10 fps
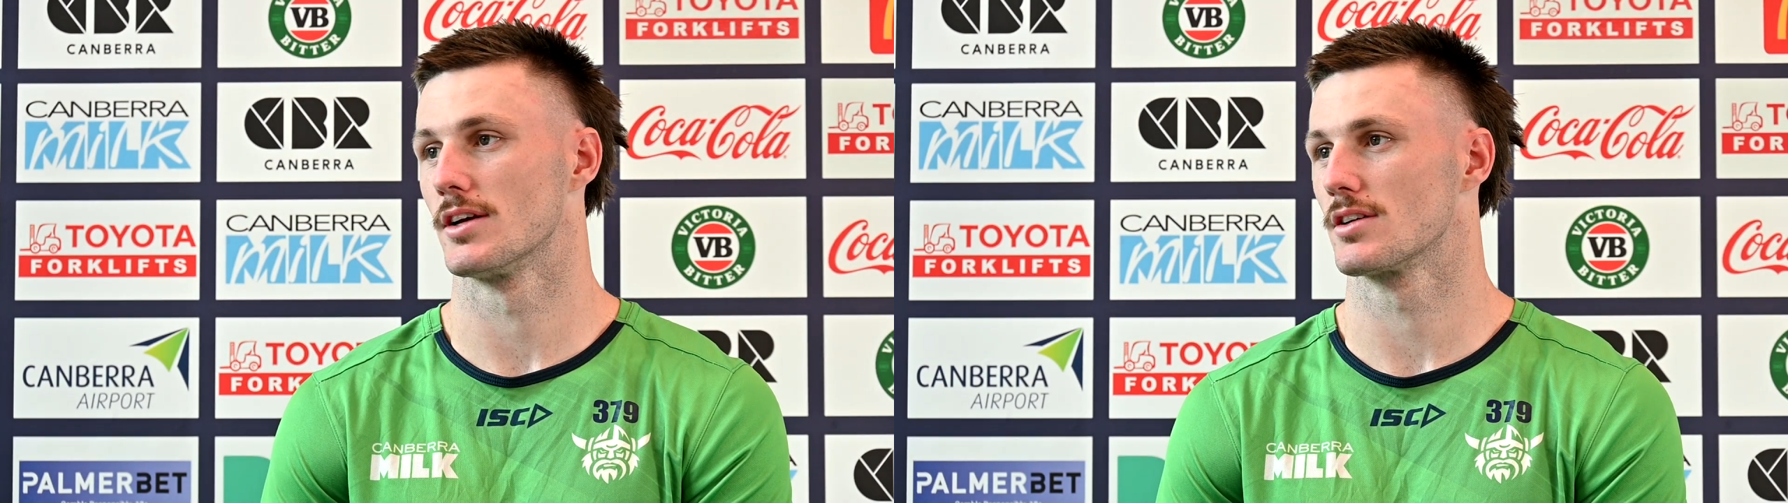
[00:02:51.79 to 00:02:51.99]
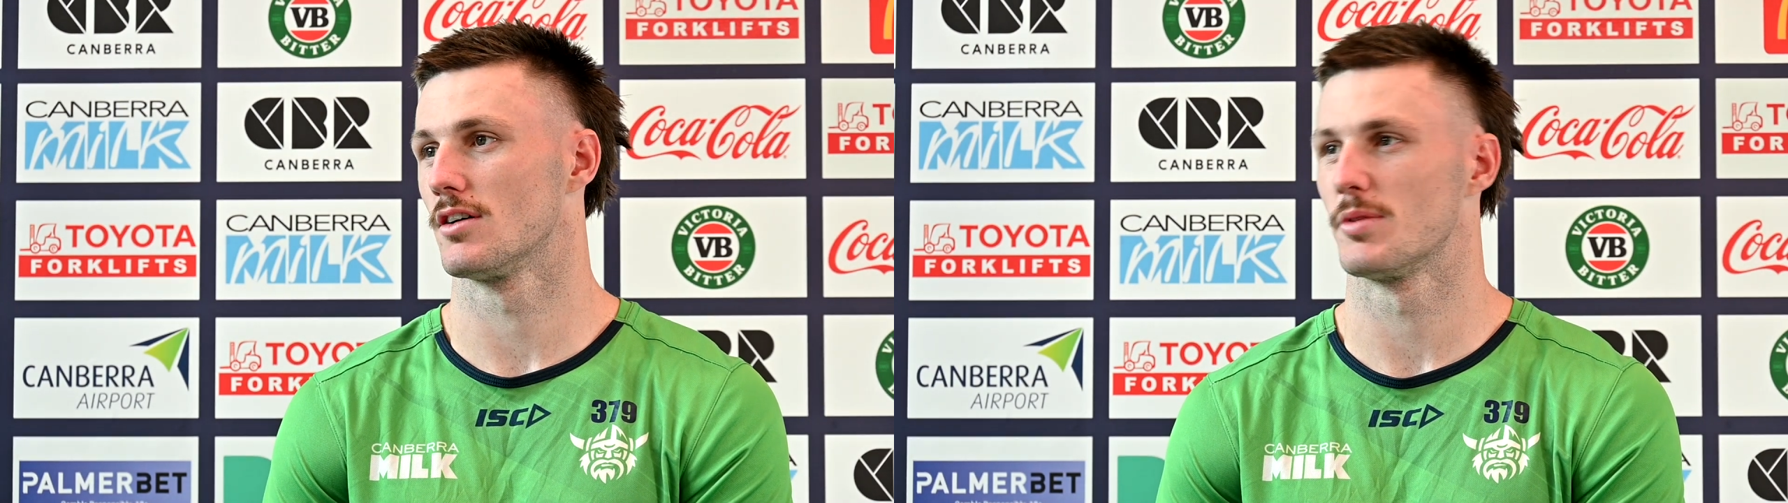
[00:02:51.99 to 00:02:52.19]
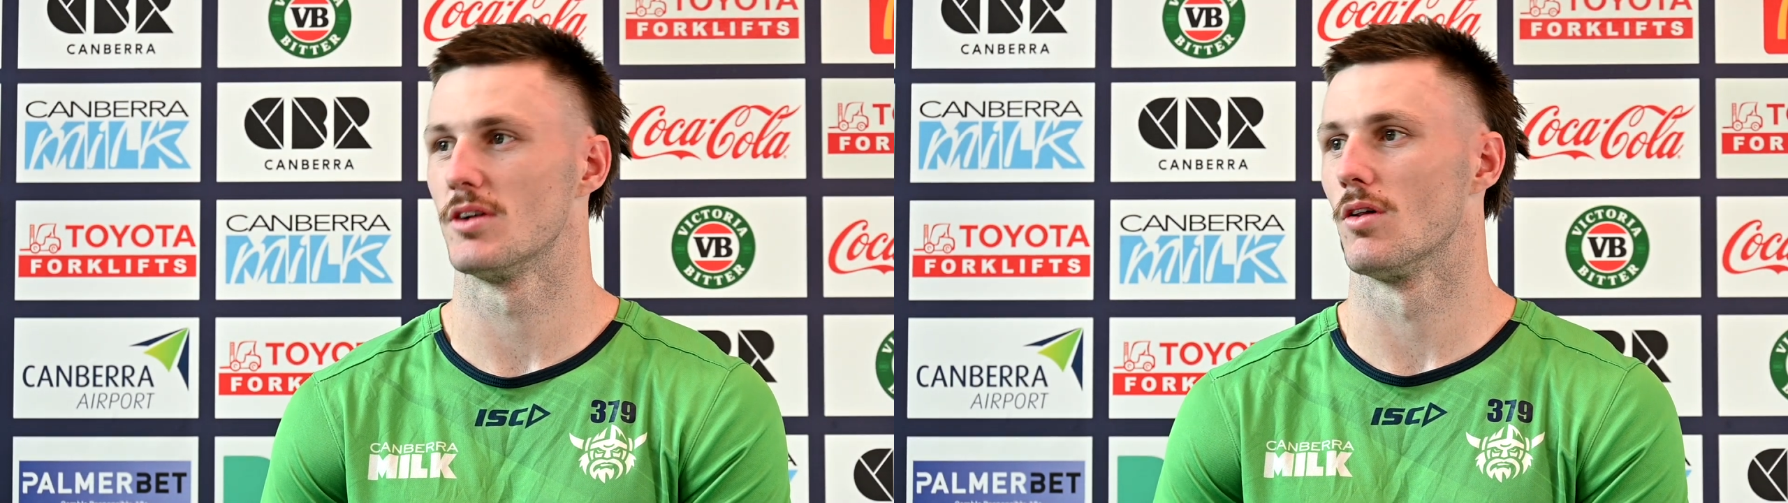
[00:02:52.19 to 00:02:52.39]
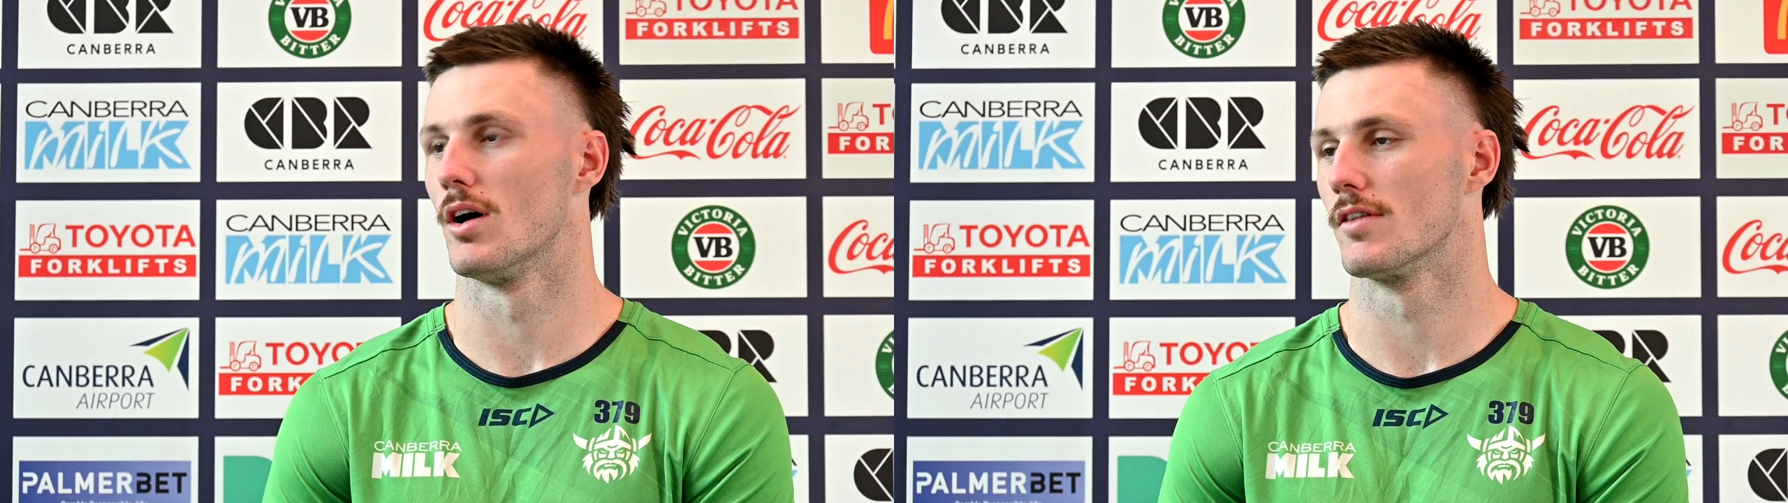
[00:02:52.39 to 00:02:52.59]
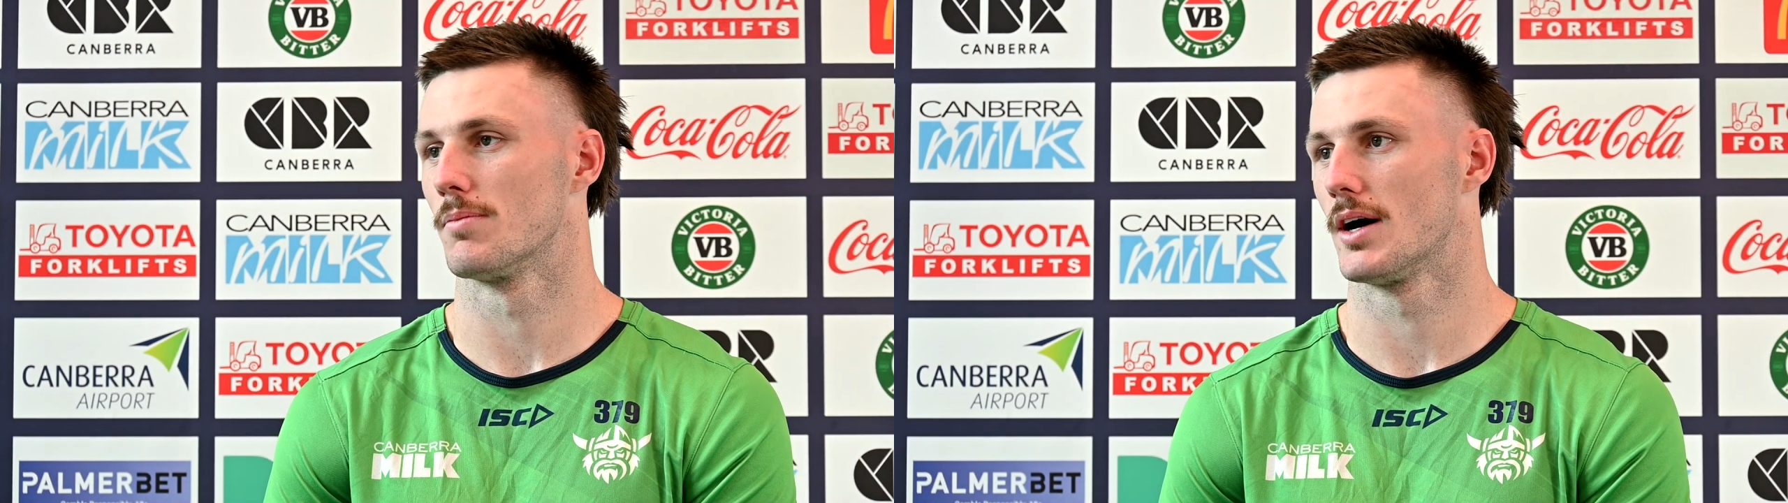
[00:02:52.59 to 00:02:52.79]
so I've been all
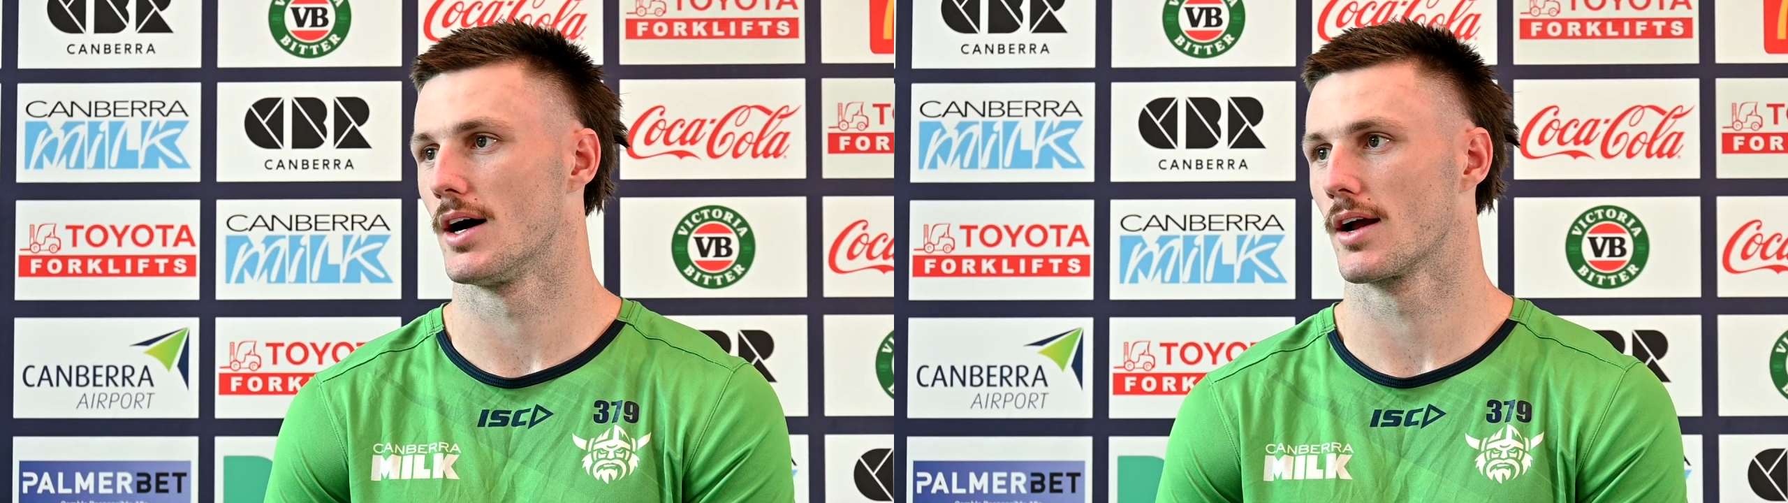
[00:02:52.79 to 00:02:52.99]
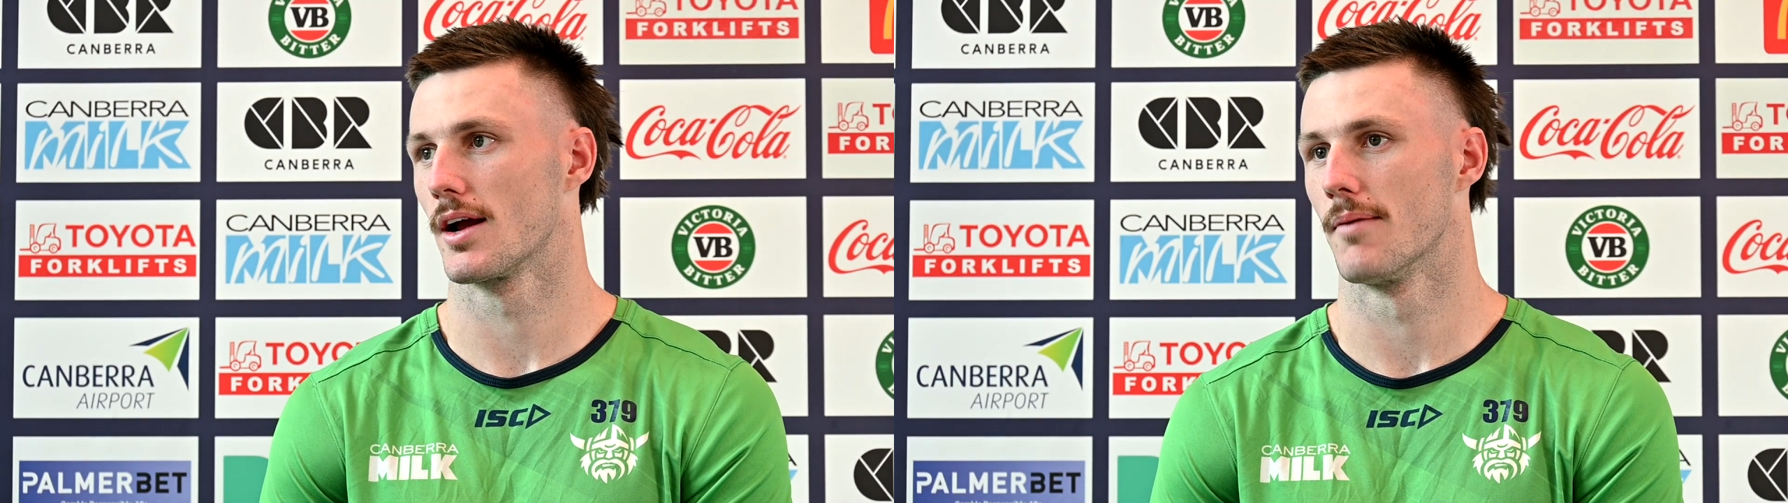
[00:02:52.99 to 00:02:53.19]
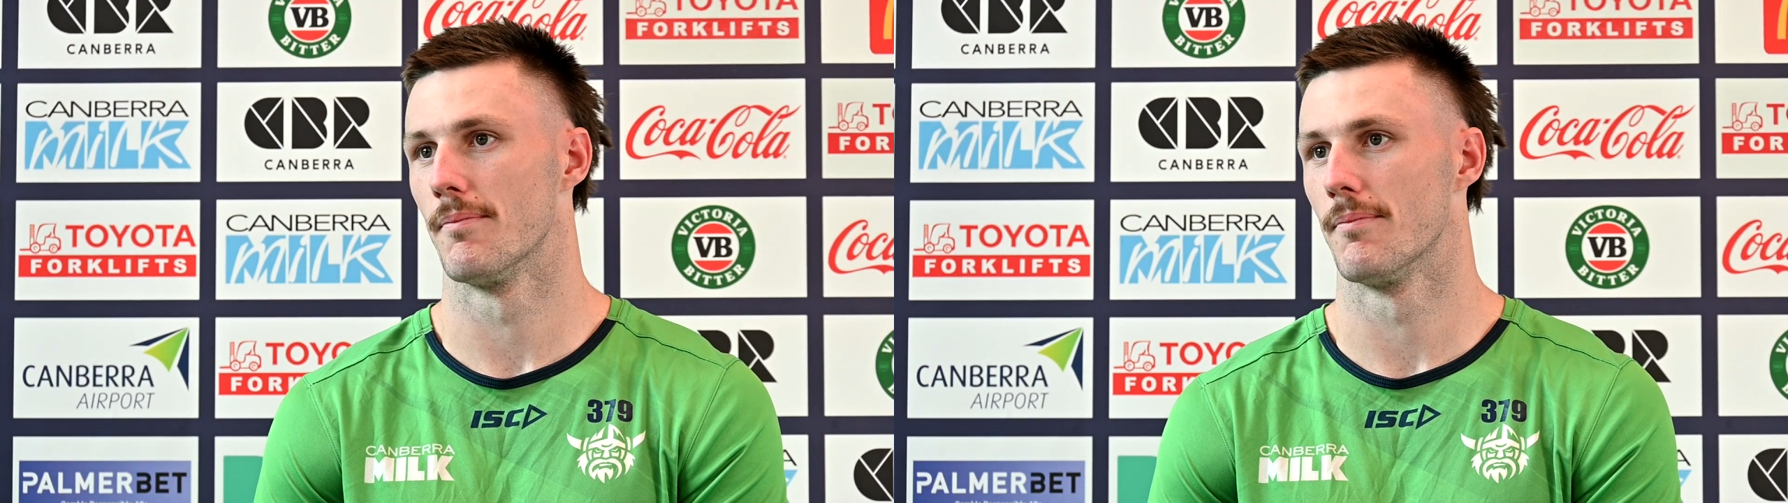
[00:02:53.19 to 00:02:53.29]
over the park,